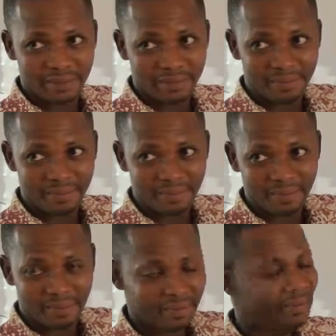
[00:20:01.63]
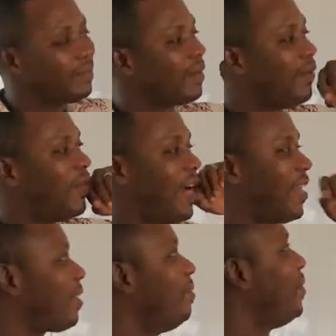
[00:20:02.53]
Yes. Fine.
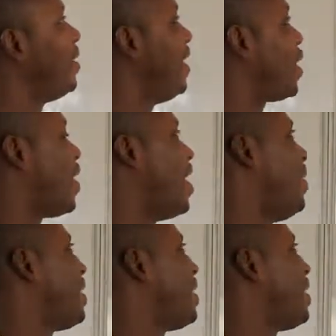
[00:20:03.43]
Then try this